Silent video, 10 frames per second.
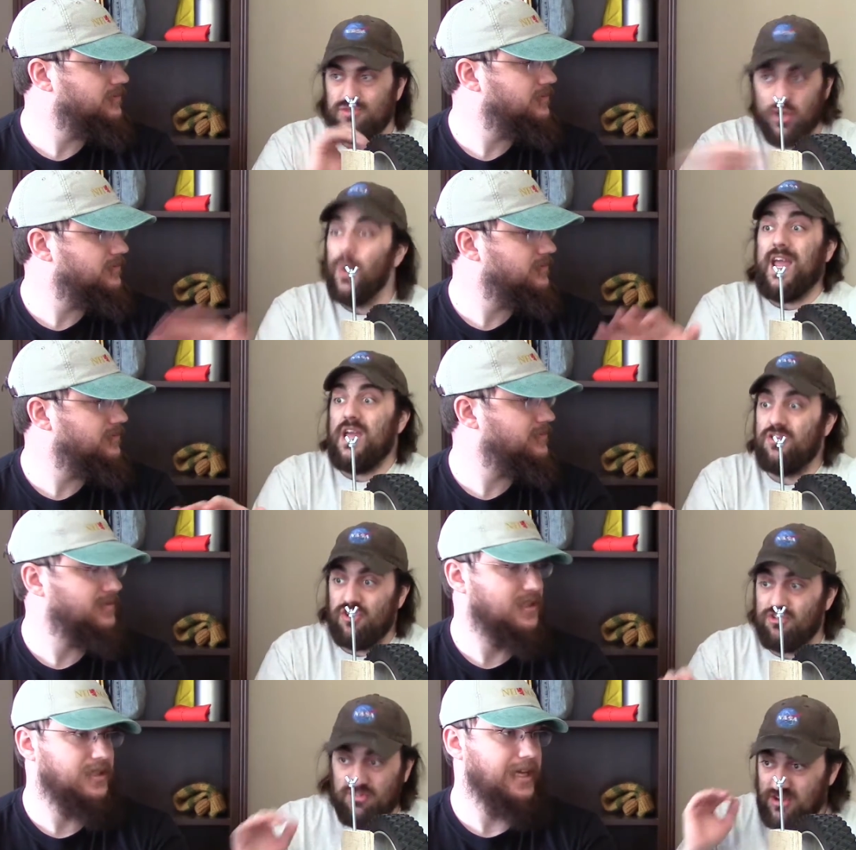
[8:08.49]
Speaker 1: doing it
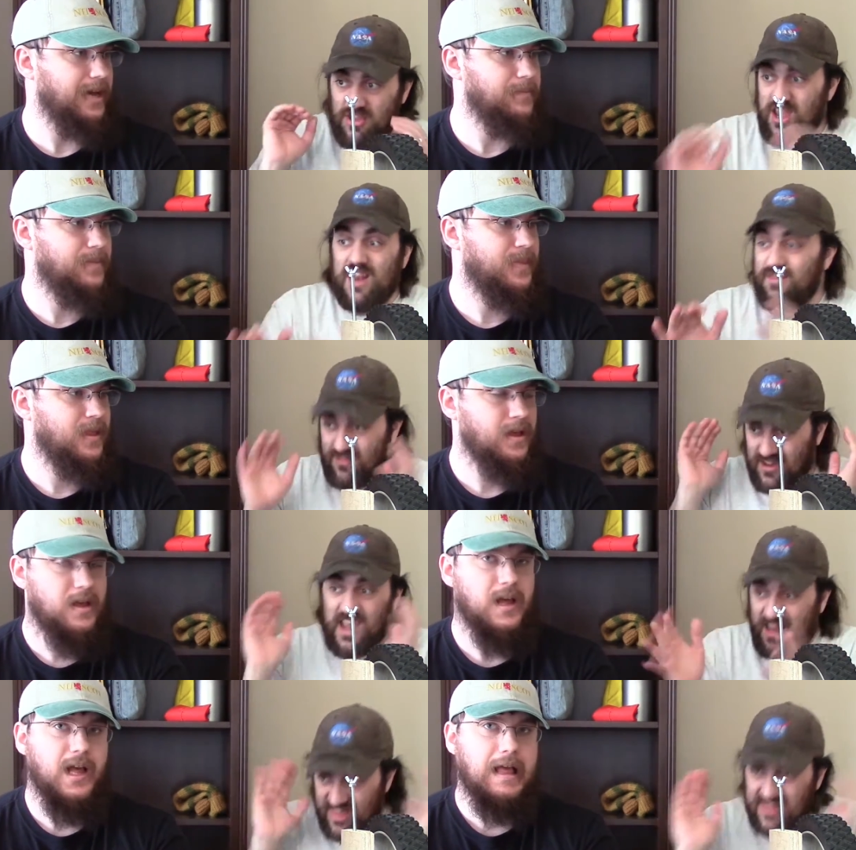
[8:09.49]
just yeah. get a
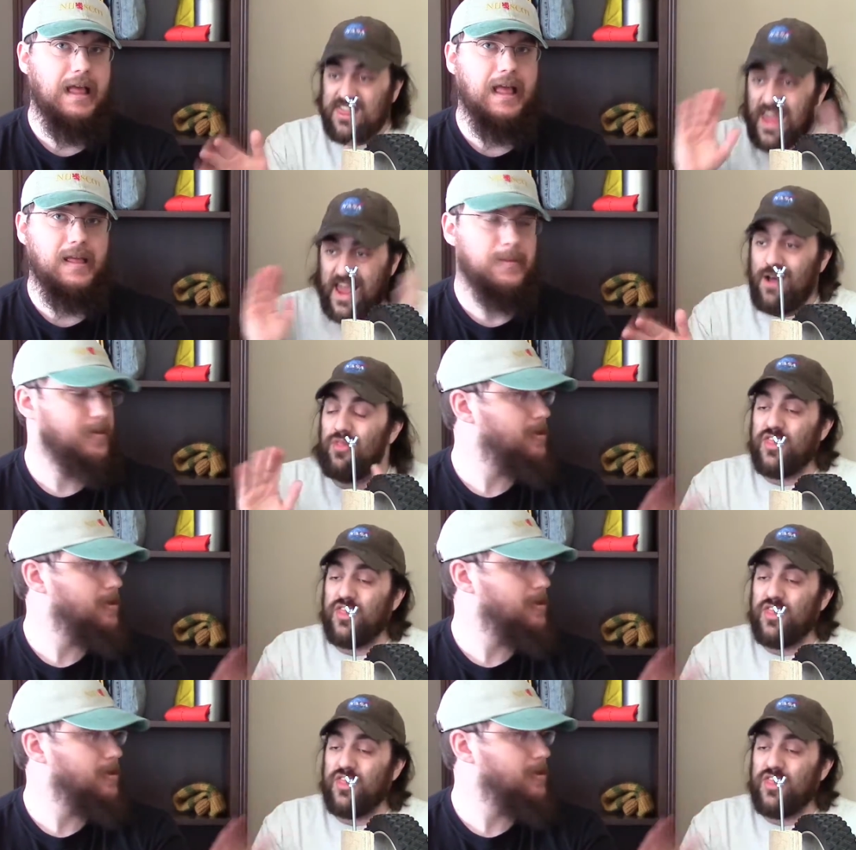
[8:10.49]
get a thing out